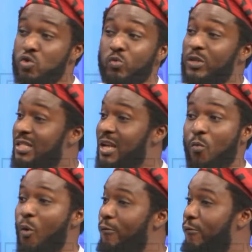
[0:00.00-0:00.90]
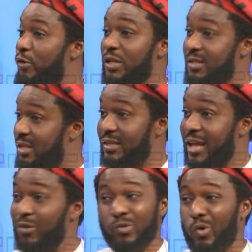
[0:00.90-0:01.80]
You will say one funny thing
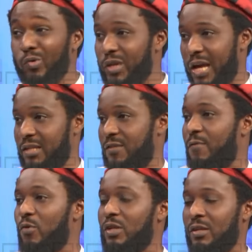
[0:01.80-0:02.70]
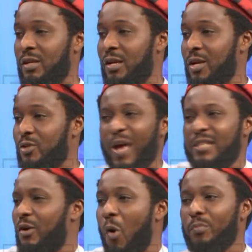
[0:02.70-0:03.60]
that you don't know that is funny. So
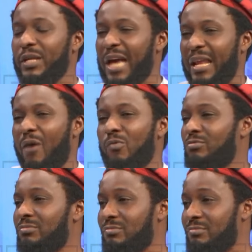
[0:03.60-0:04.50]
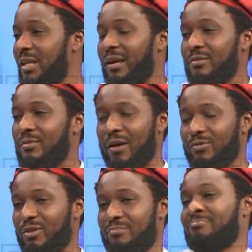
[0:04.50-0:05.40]
as a comedian, I won't let you
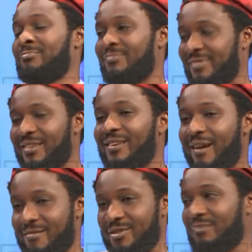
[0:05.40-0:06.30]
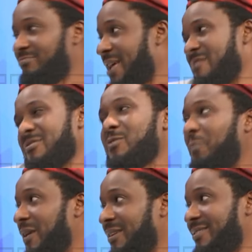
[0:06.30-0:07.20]
now. Just, mm, you I'll, pick it. I'll yeah.
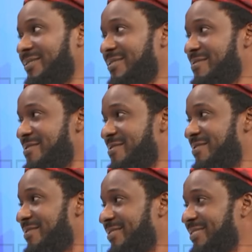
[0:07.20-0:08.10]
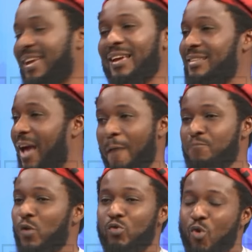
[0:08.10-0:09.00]
just pick it. So you're very... Uh,
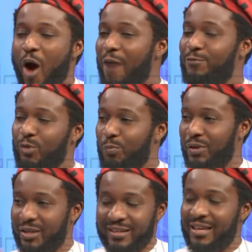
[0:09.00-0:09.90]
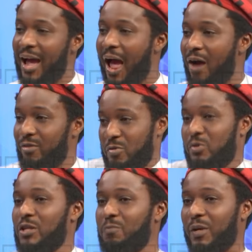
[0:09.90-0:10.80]
yeah, you have to be... Uh, you
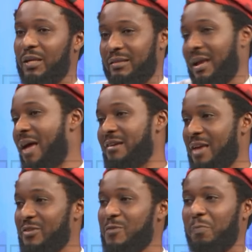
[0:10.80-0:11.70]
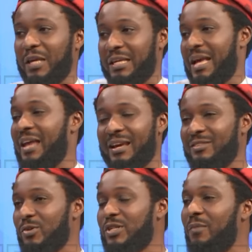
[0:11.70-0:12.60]
just pick it. I, I just pick it and
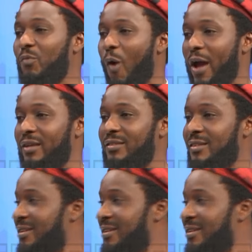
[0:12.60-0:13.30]
I just keep quiet. I